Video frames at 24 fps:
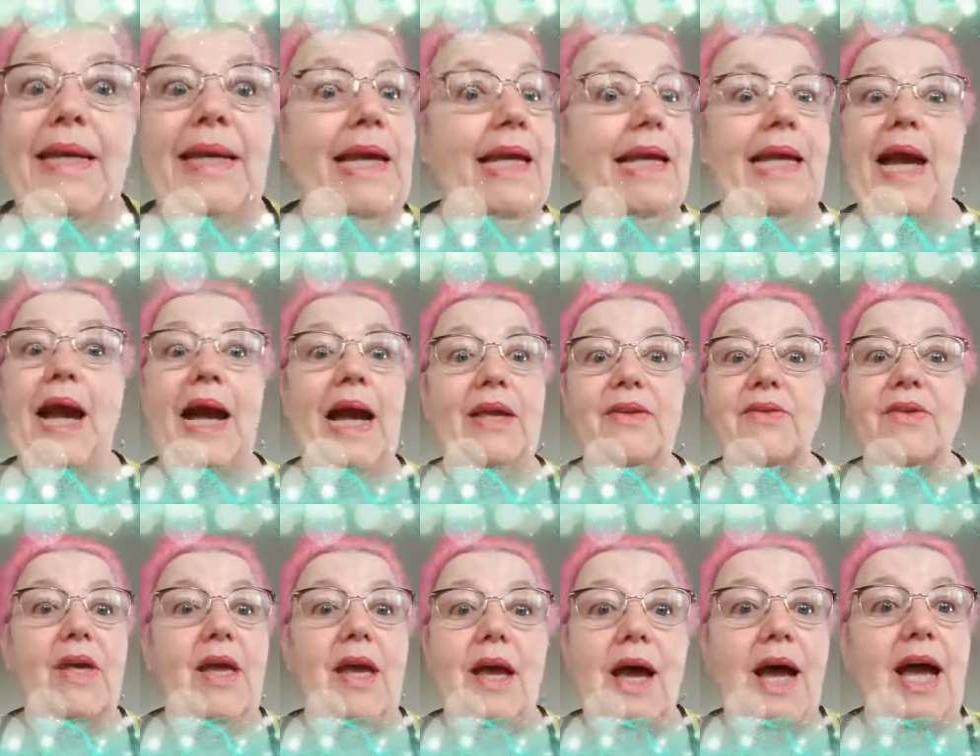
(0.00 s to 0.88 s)
Guys,
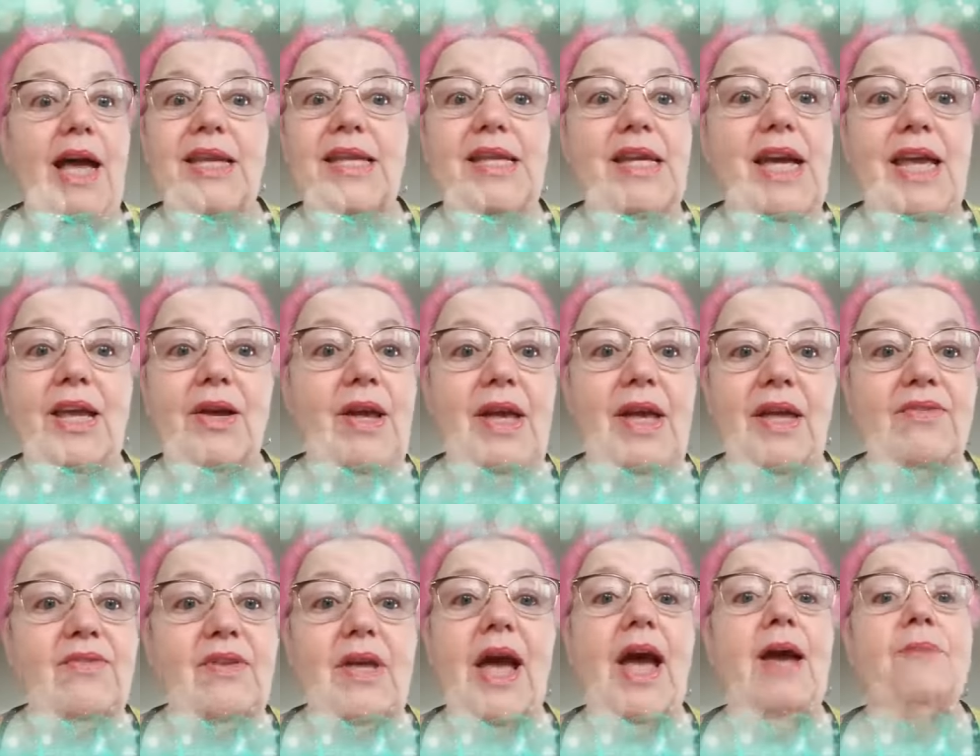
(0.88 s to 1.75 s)
I tell you,
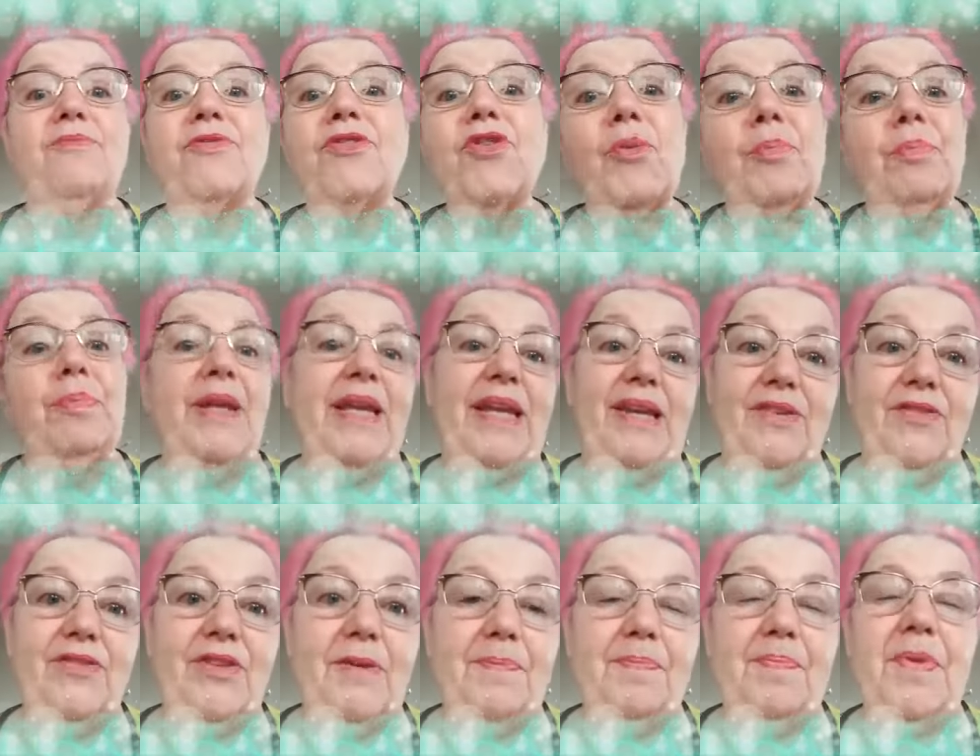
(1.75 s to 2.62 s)
I'm so
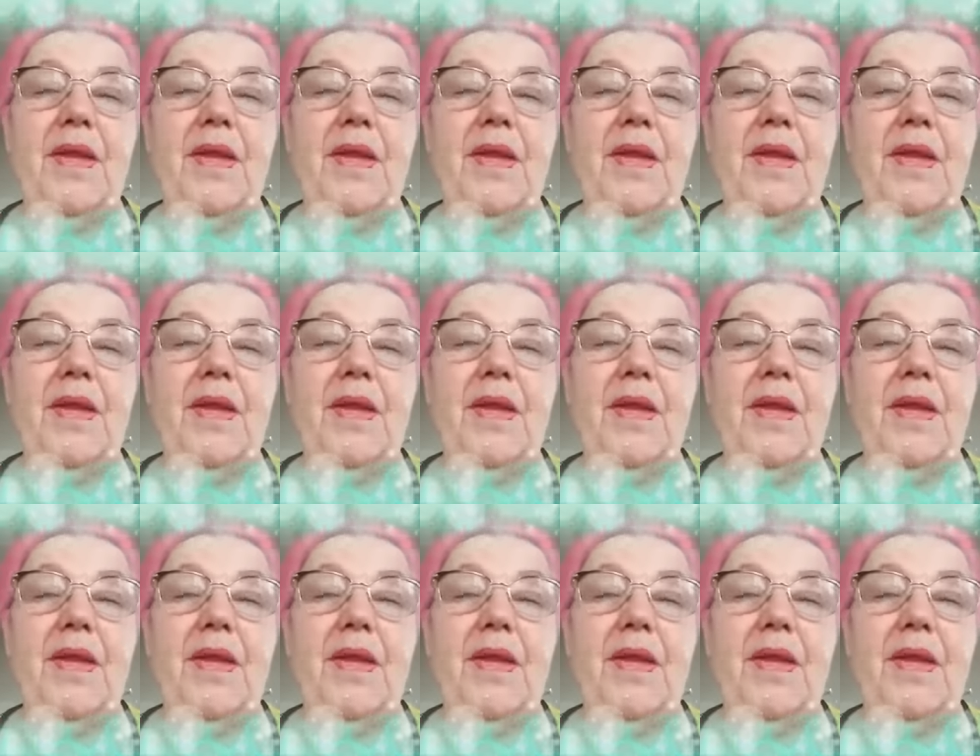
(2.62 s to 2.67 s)
pleased.